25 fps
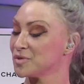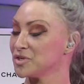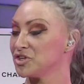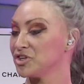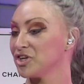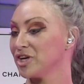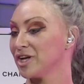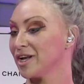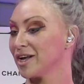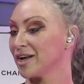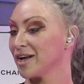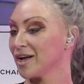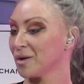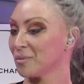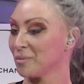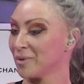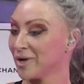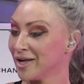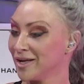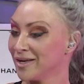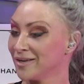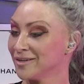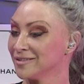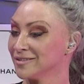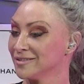cheating on
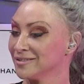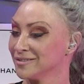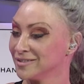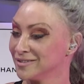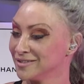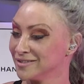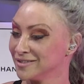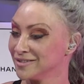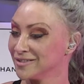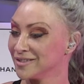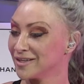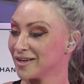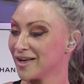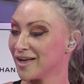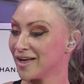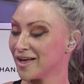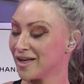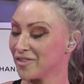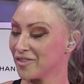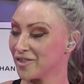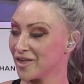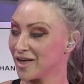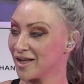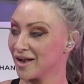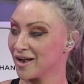me.
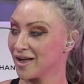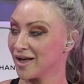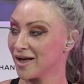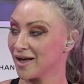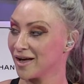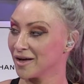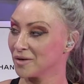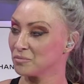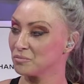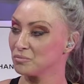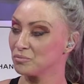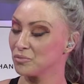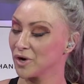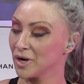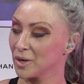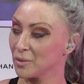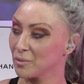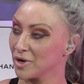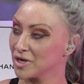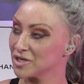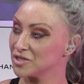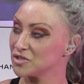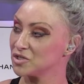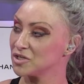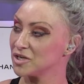And then pretty
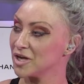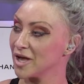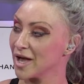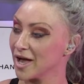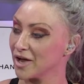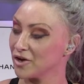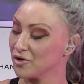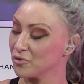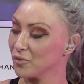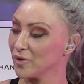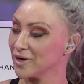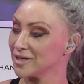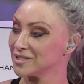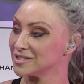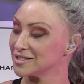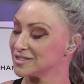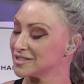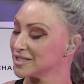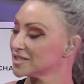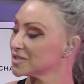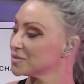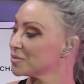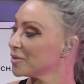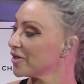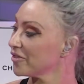much had to raise a
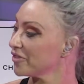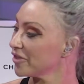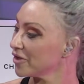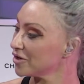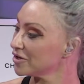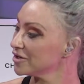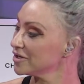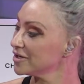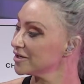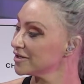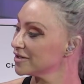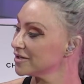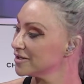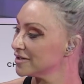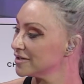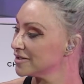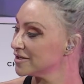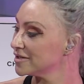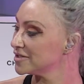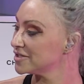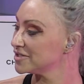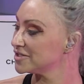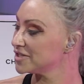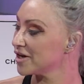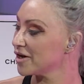6-month-old.
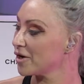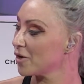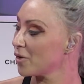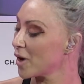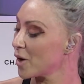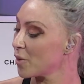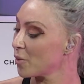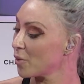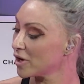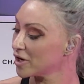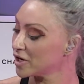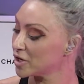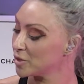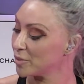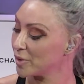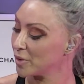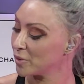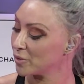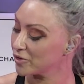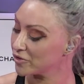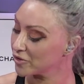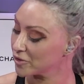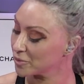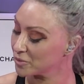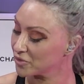So I wanted to be
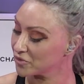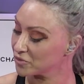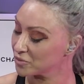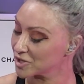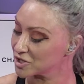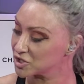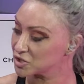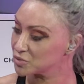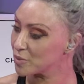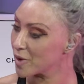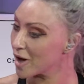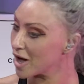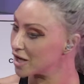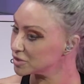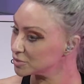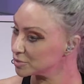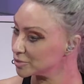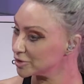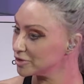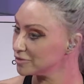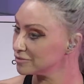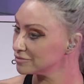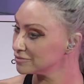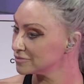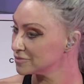with him as much as
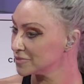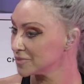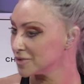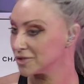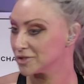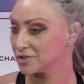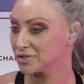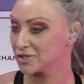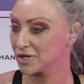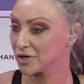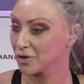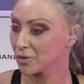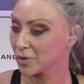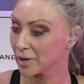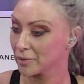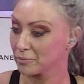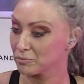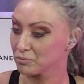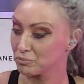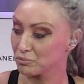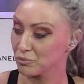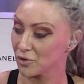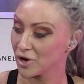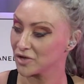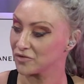possible. So I
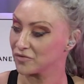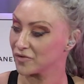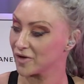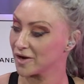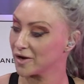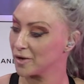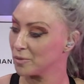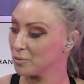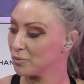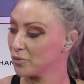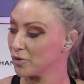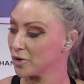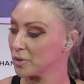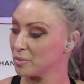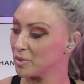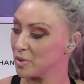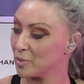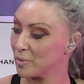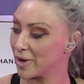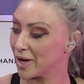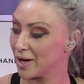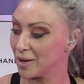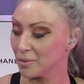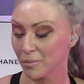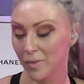breastfed him, put him to
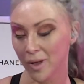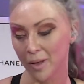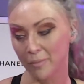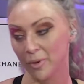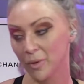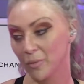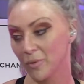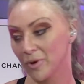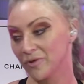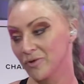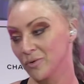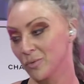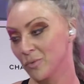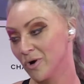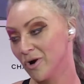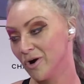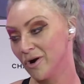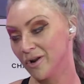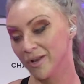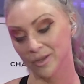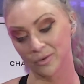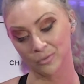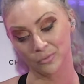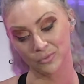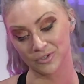bed. Mommy went to work
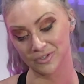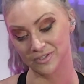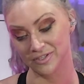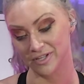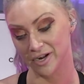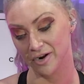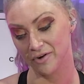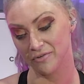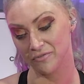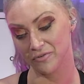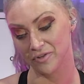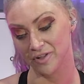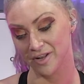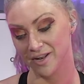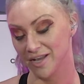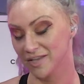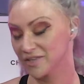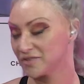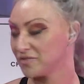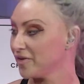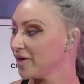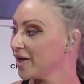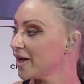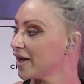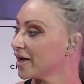and was there for the next
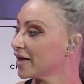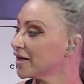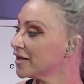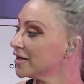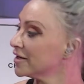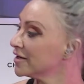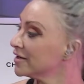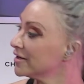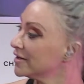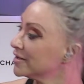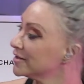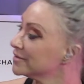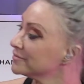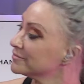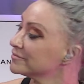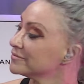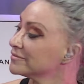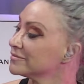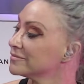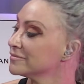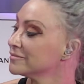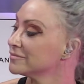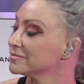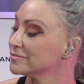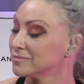feeding.
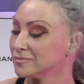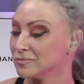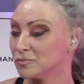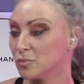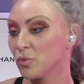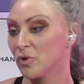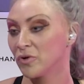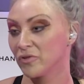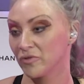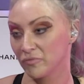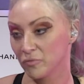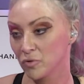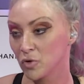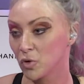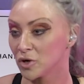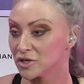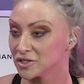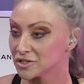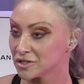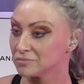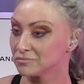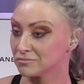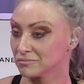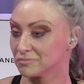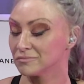With, of course,
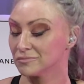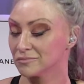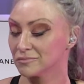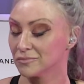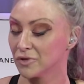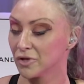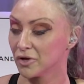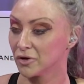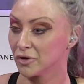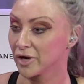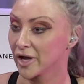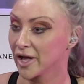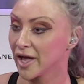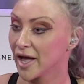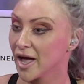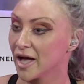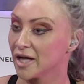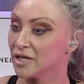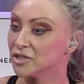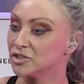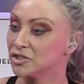a load of cash.